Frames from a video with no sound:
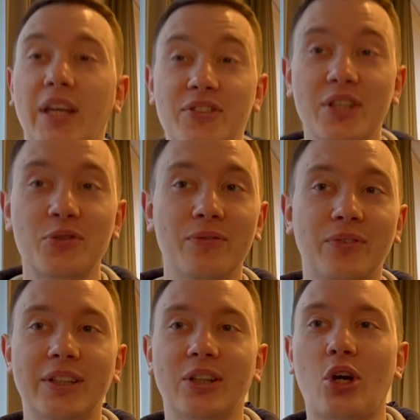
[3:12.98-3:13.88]
And just to
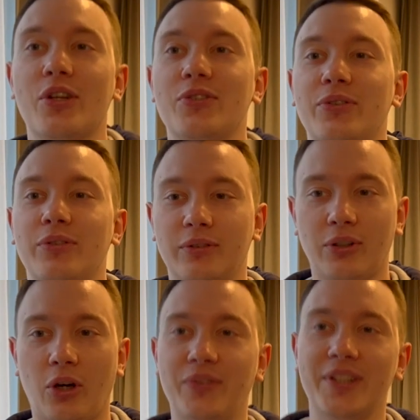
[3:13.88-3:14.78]
inflate the cost
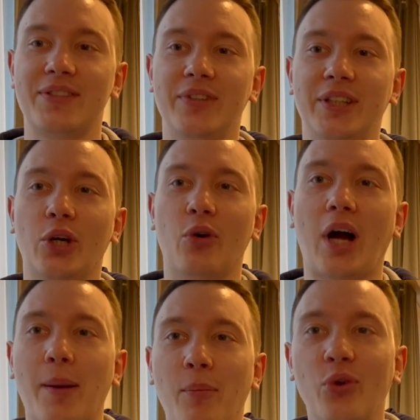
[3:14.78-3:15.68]
of this video,
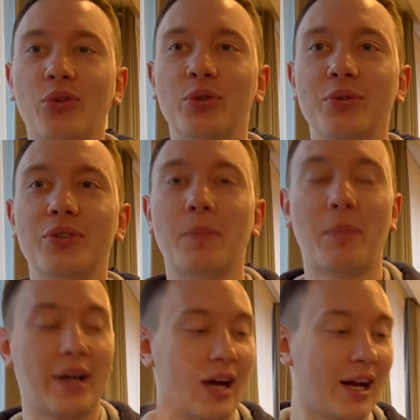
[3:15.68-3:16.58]
I'm also using
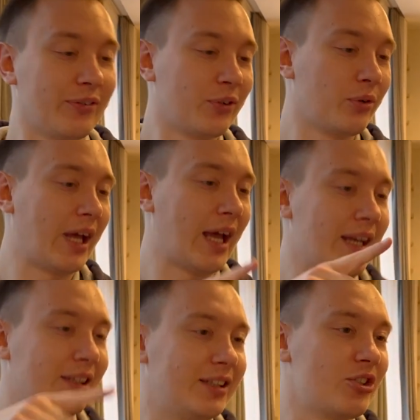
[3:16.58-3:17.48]
my iPhone and
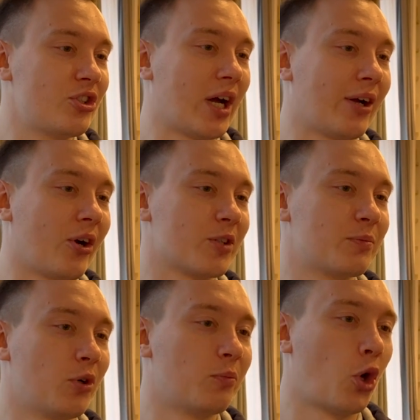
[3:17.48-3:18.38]
a DJI
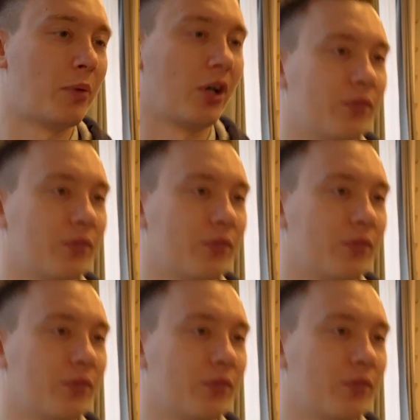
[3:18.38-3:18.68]
Osmo Mobile